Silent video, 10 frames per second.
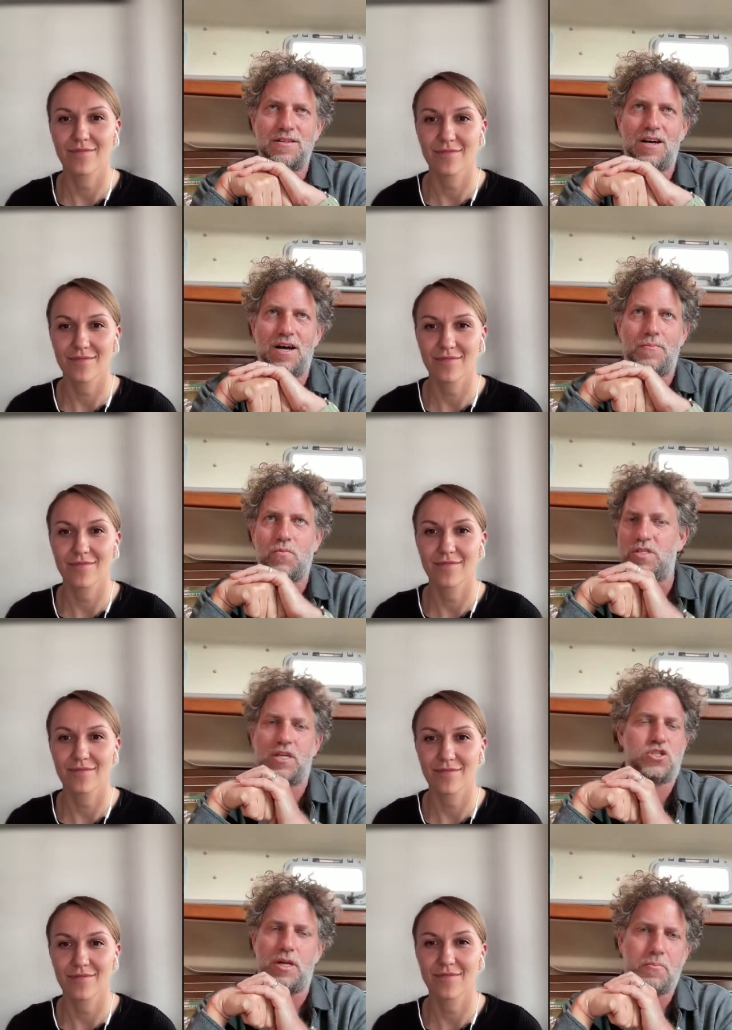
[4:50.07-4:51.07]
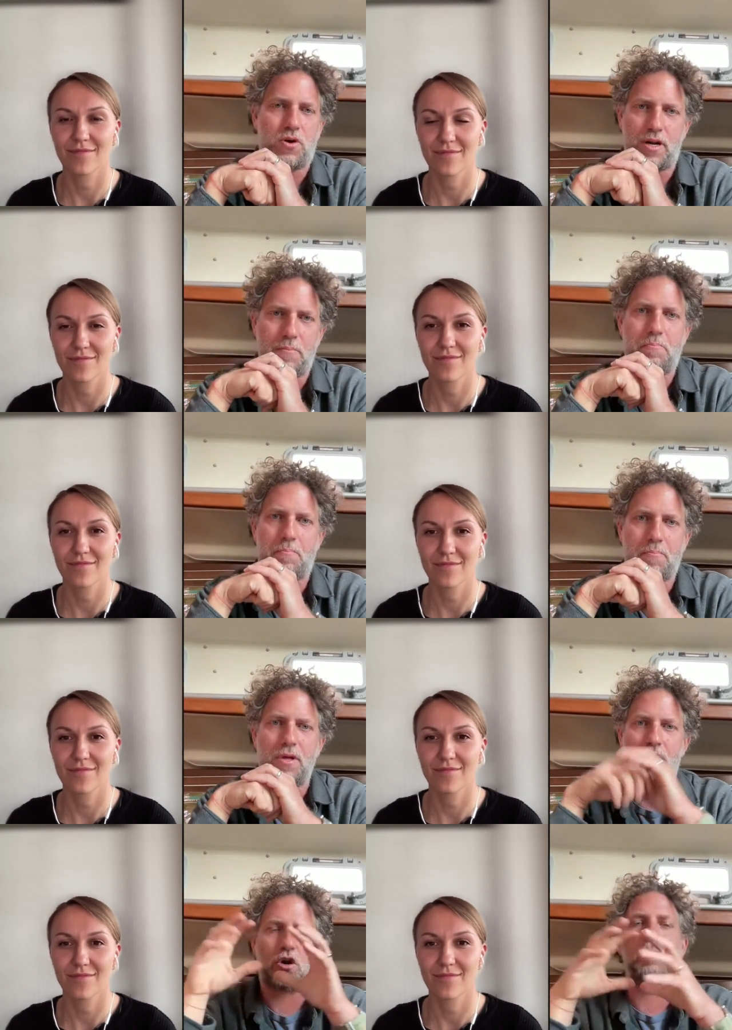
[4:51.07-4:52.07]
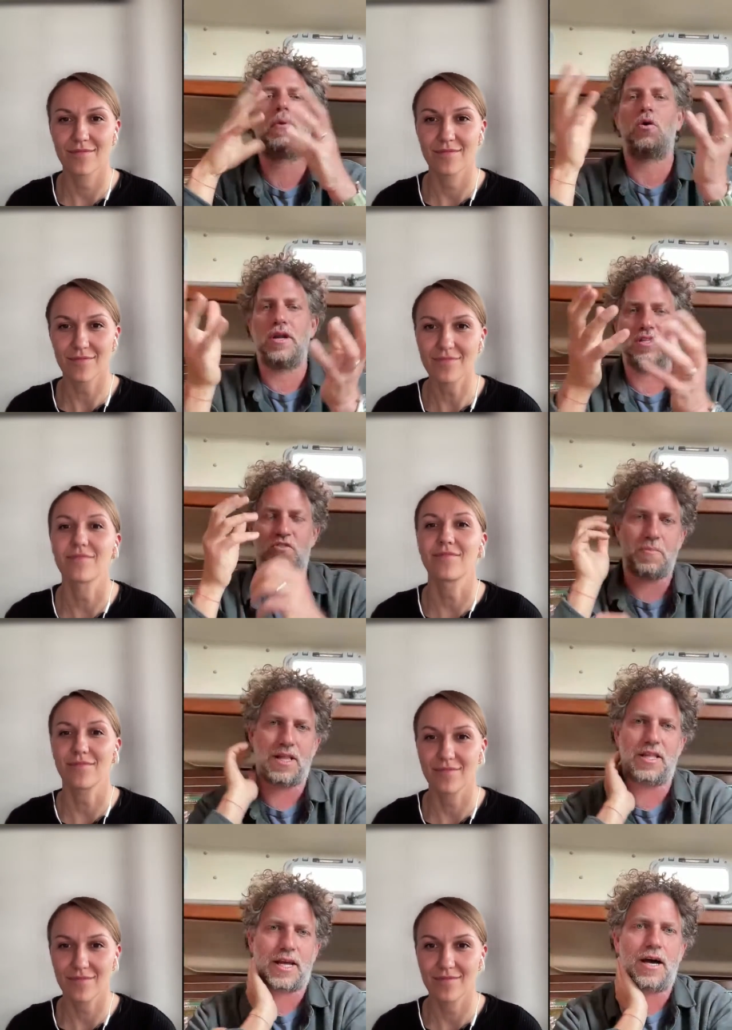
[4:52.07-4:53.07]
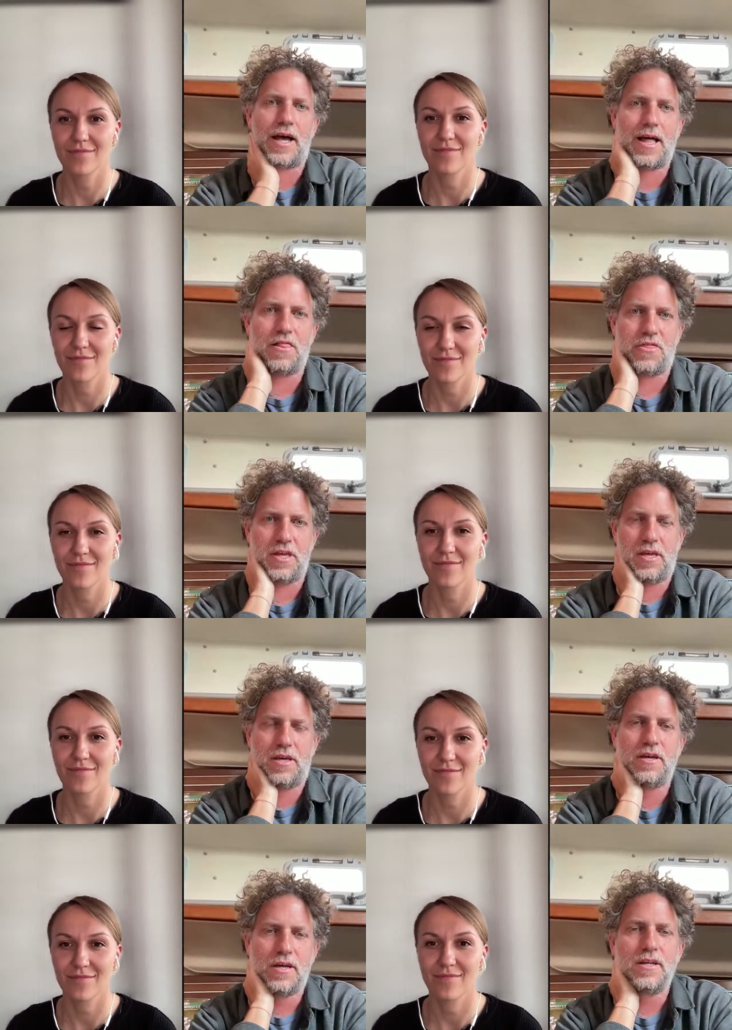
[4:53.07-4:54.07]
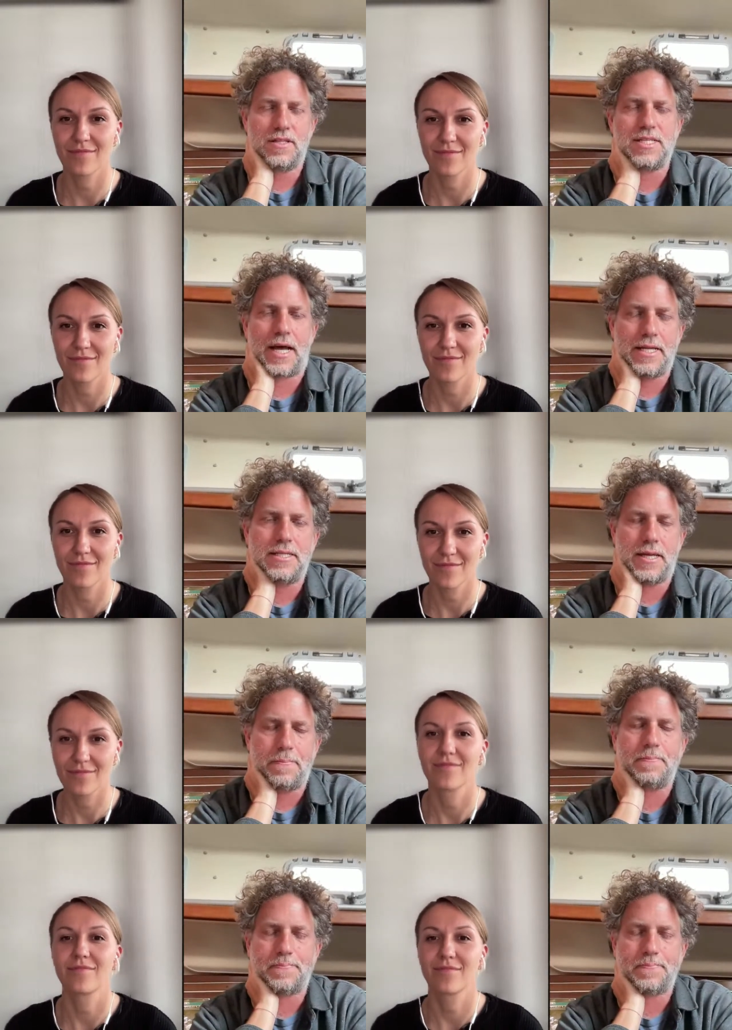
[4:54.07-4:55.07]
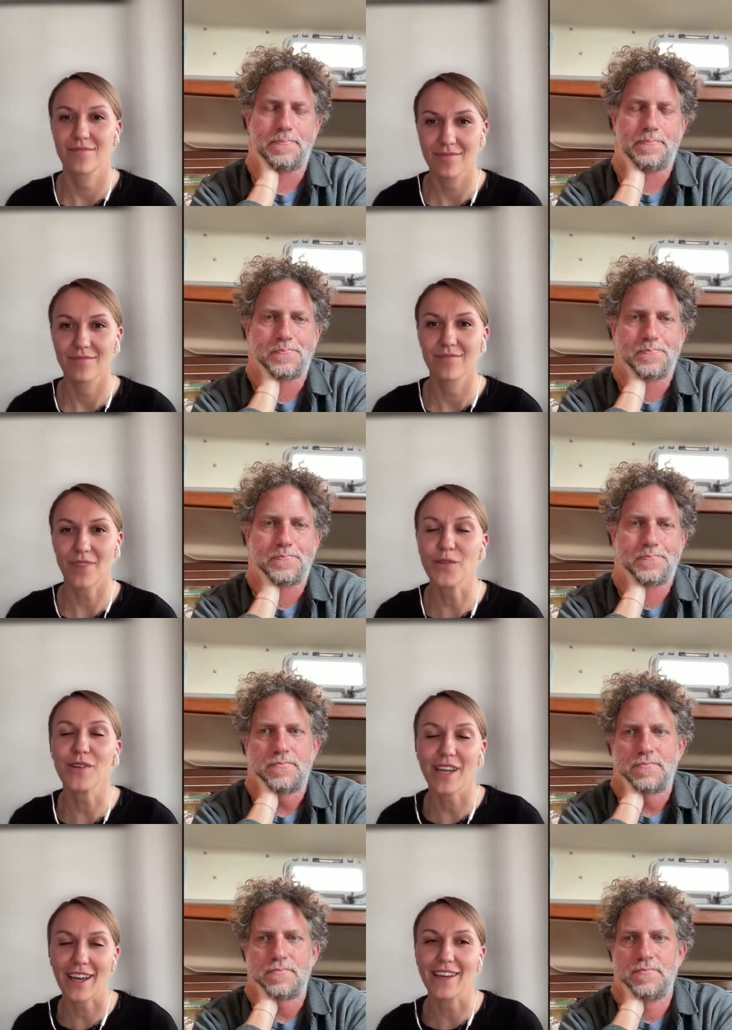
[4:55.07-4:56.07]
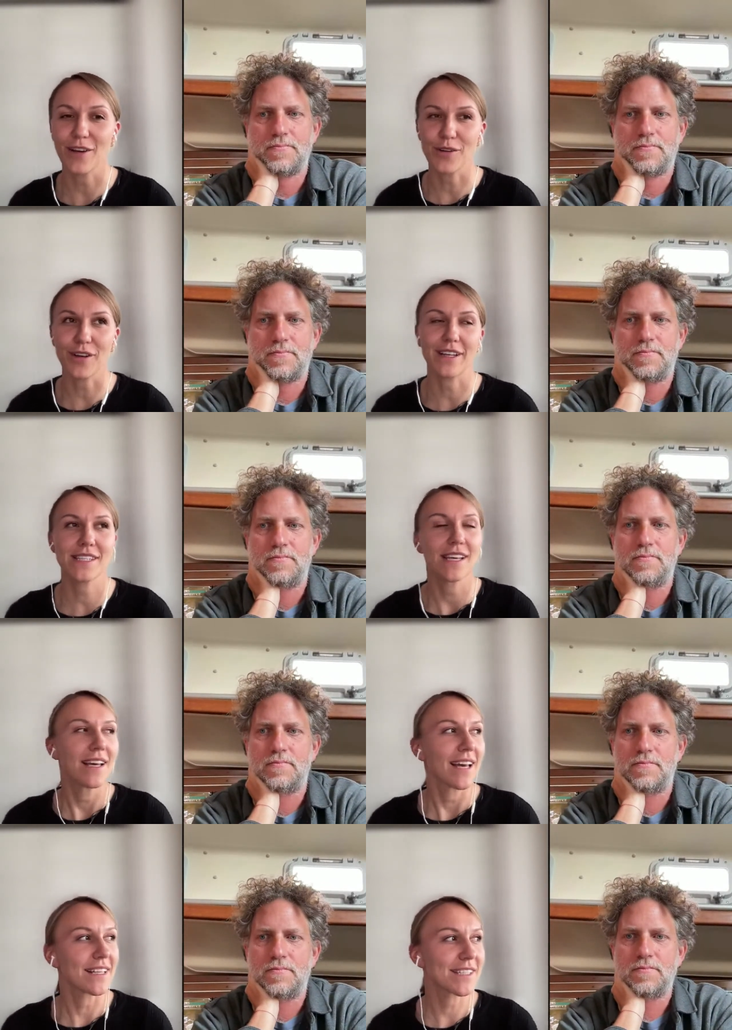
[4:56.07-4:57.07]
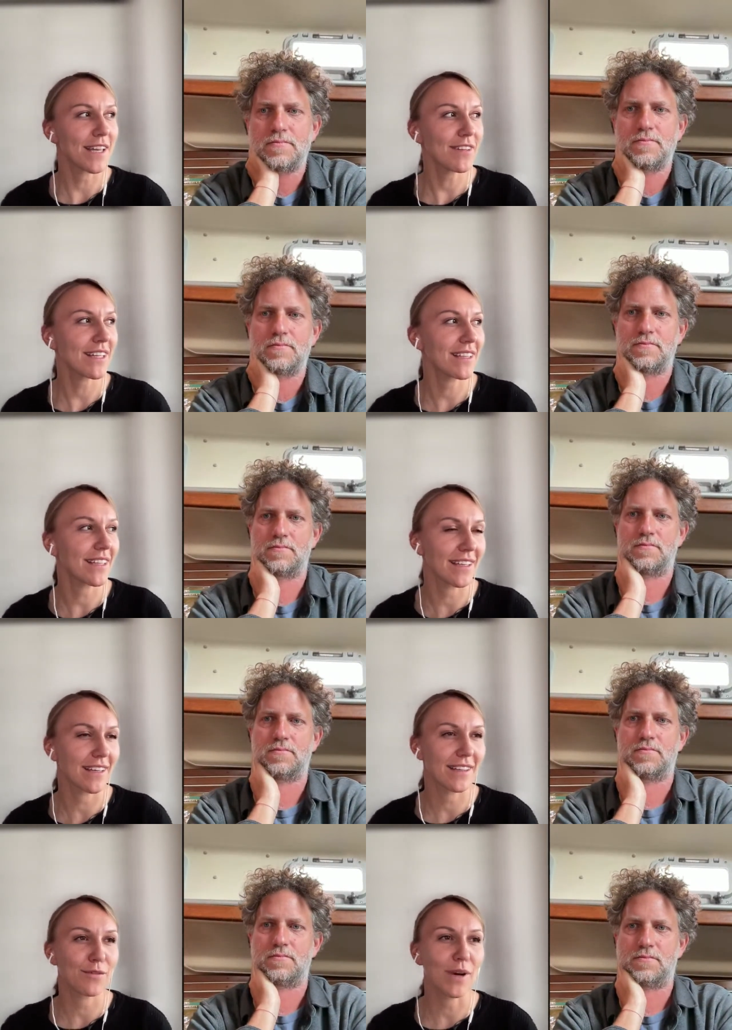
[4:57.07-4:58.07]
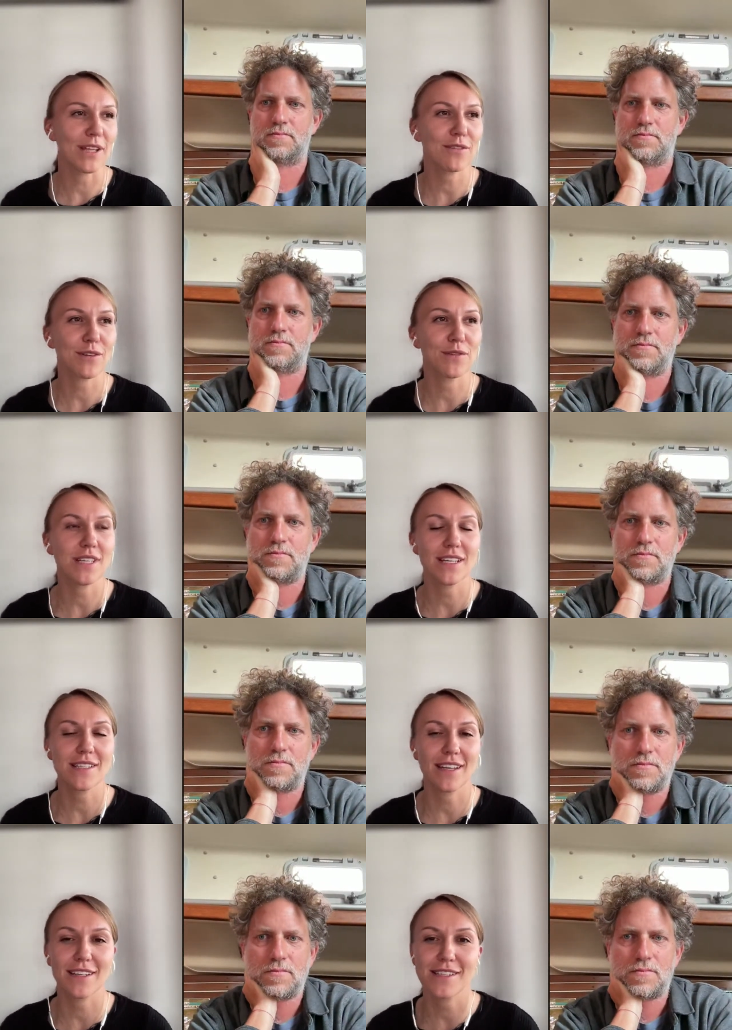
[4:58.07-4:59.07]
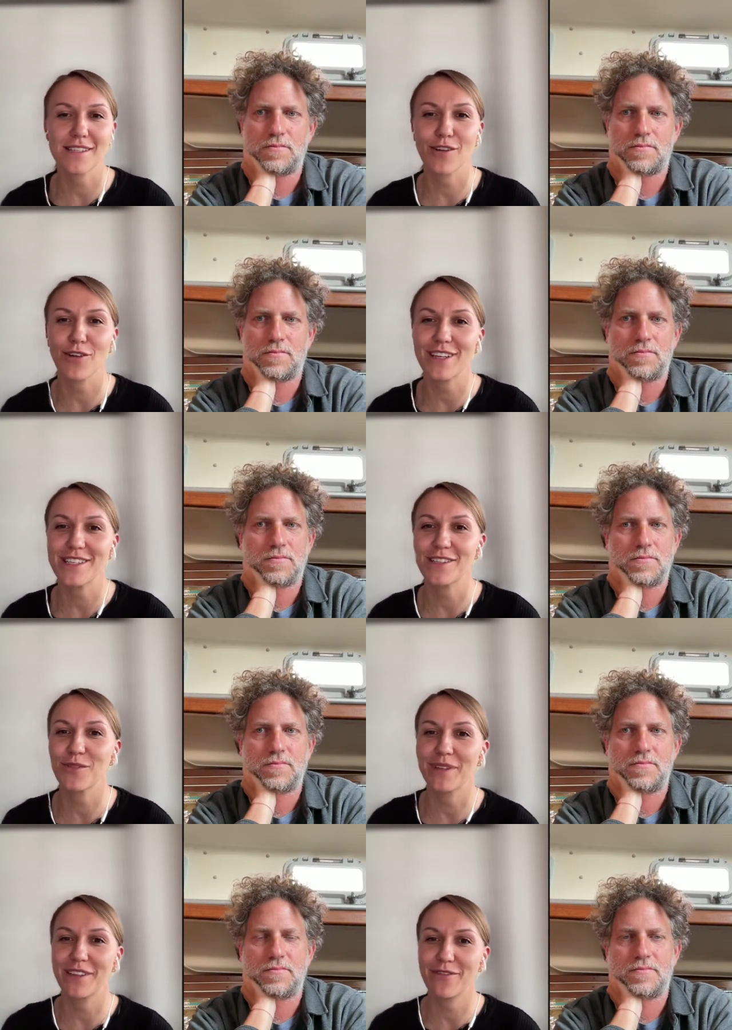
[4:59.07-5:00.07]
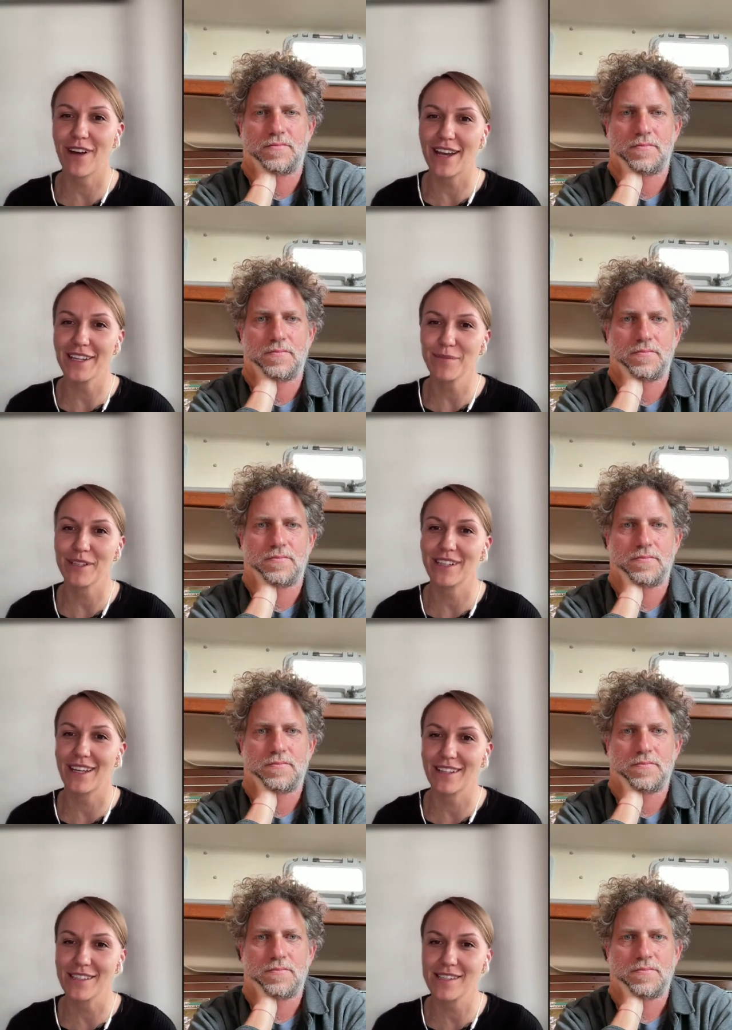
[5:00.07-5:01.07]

Speaker 1: um, was such an important component of building a healthy design team
Speaker 2: okay okay it's it's definitely uh, one of those things that is not easy to be defined but then it's